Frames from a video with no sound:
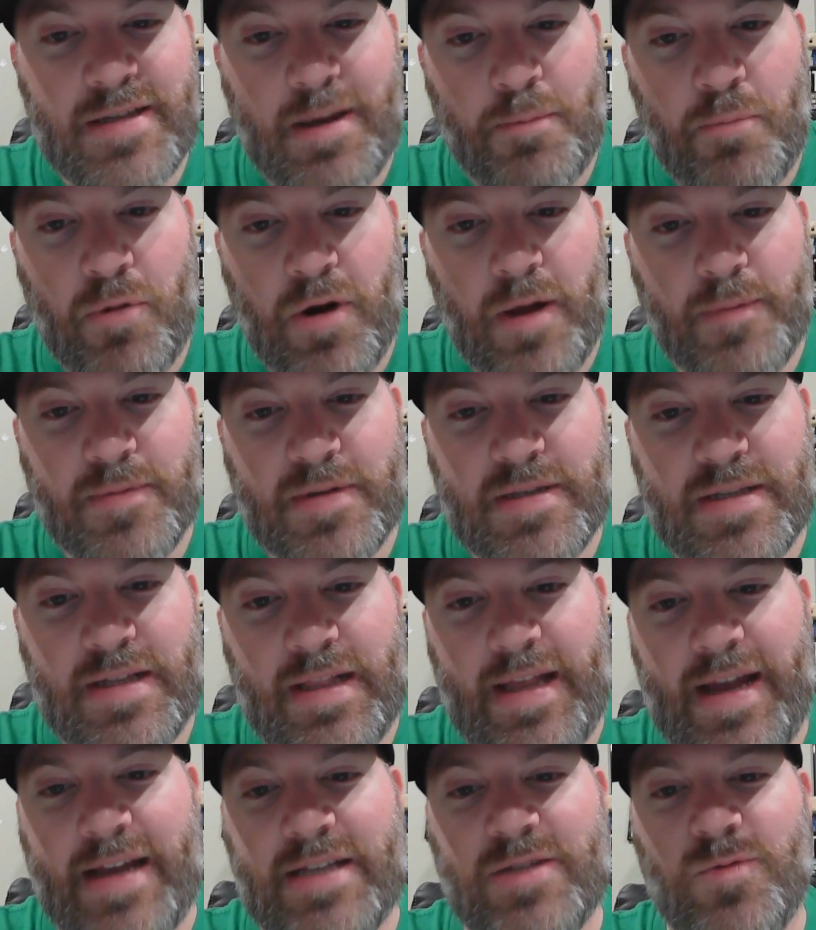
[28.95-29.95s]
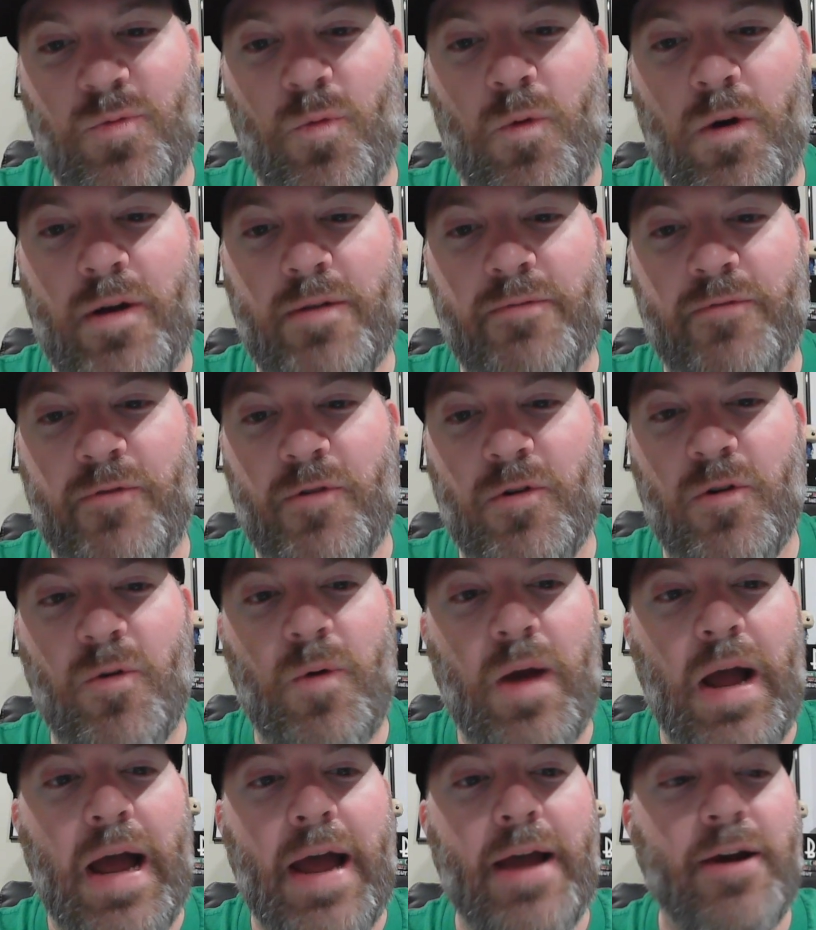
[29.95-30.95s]
I promise it's the last one for a
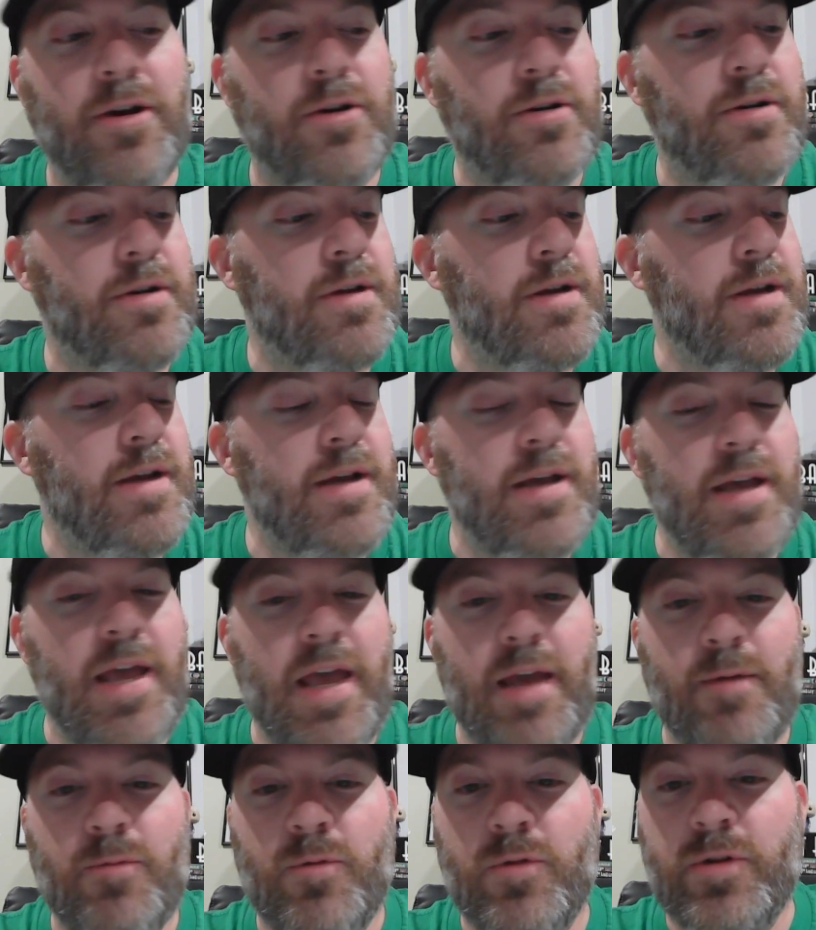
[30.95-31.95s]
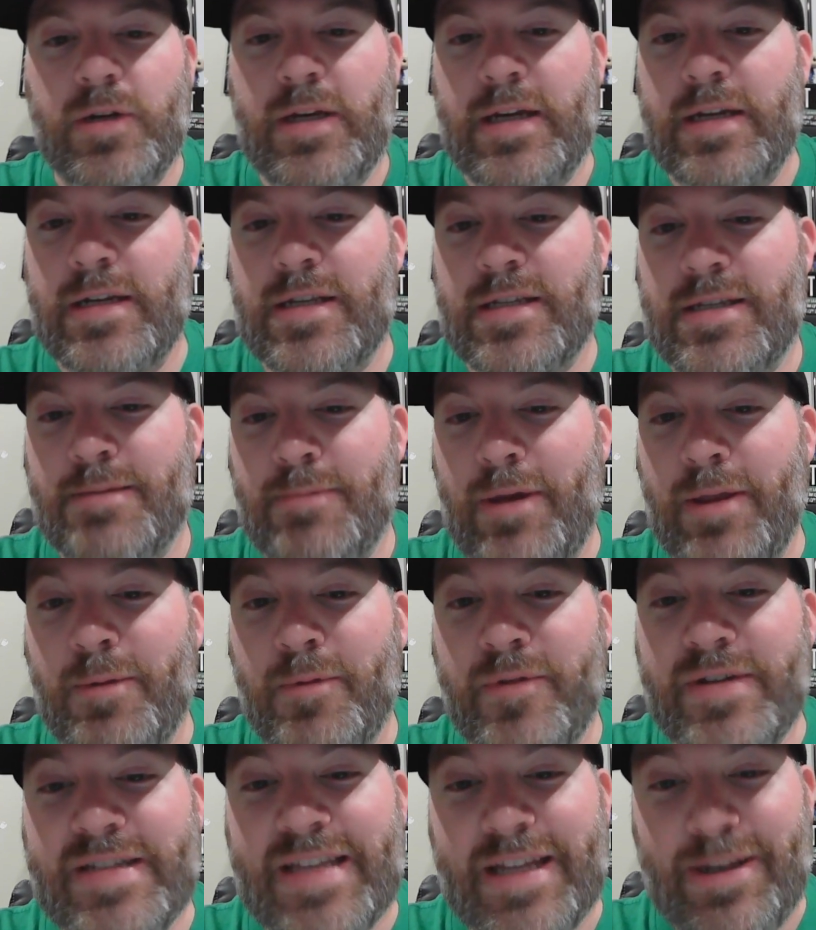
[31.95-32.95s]
while, and we'll get into some other
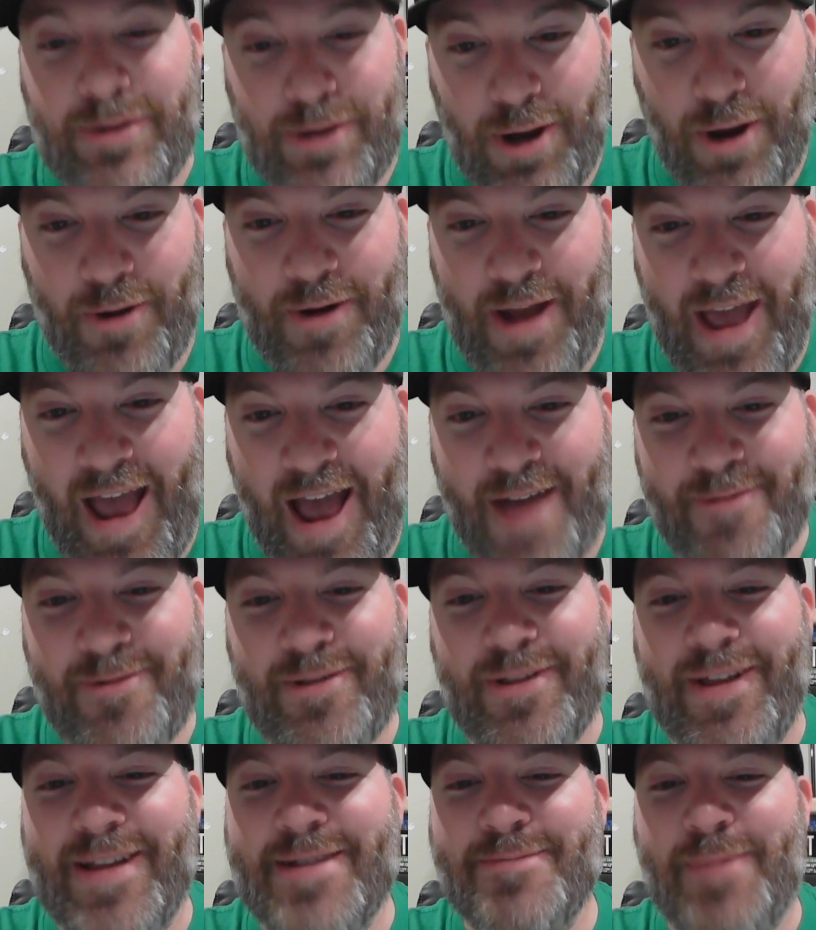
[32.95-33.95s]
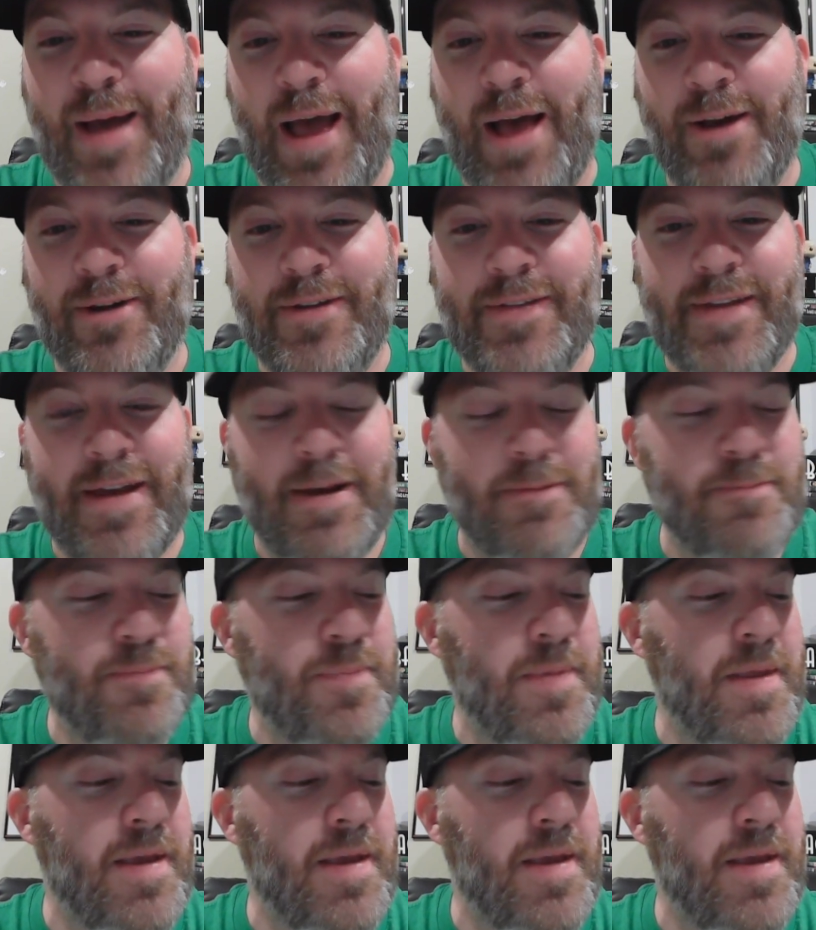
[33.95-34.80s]
movies that don't have Glenn Powell in them.